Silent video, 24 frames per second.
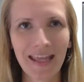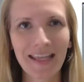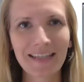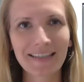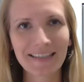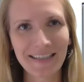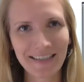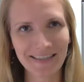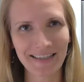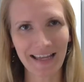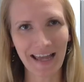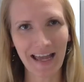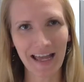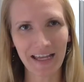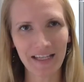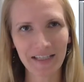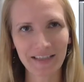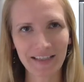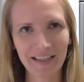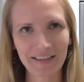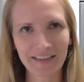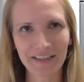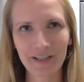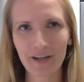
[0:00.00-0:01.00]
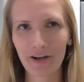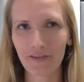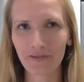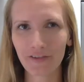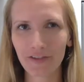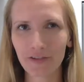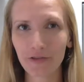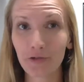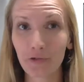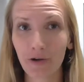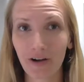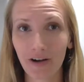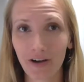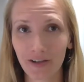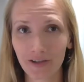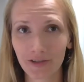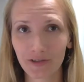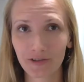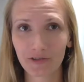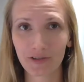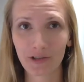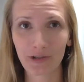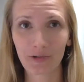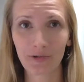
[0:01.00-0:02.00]
Since I set the oven to
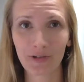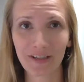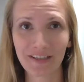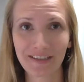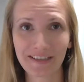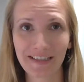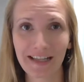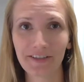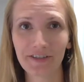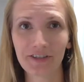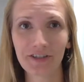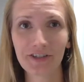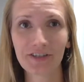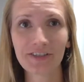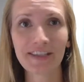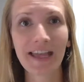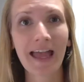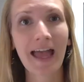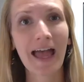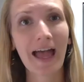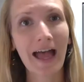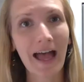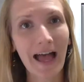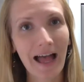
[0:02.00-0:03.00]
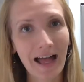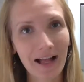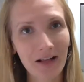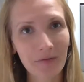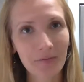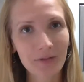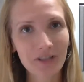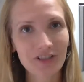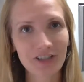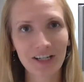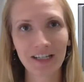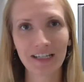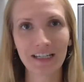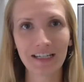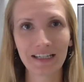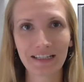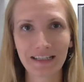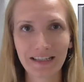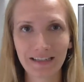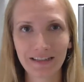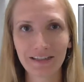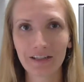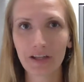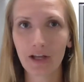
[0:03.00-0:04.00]
100 degrees Celsius, I'll be checking
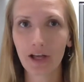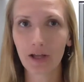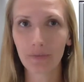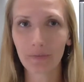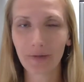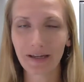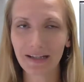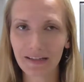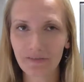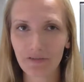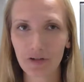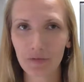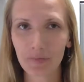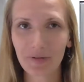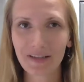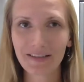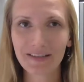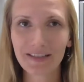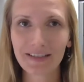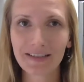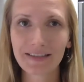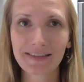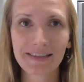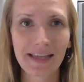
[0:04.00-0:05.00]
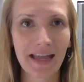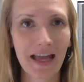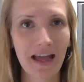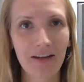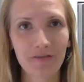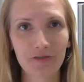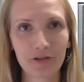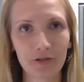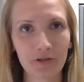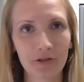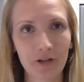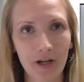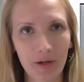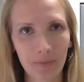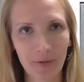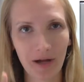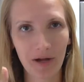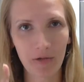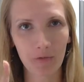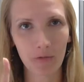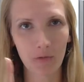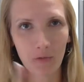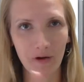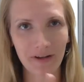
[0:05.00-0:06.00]
in on my liver pieces after
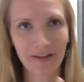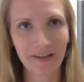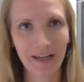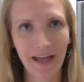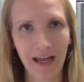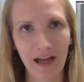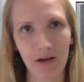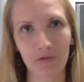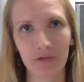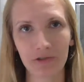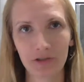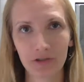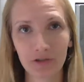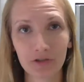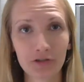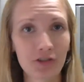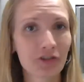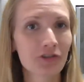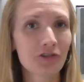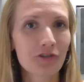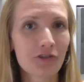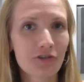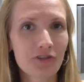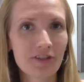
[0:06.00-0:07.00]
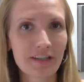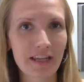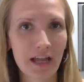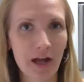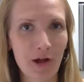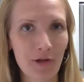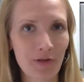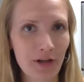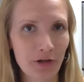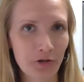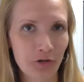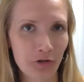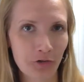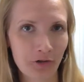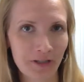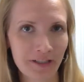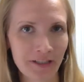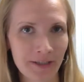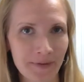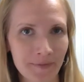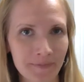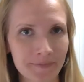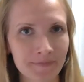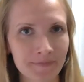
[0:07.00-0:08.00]
about 1 hour, just to see how they're doing.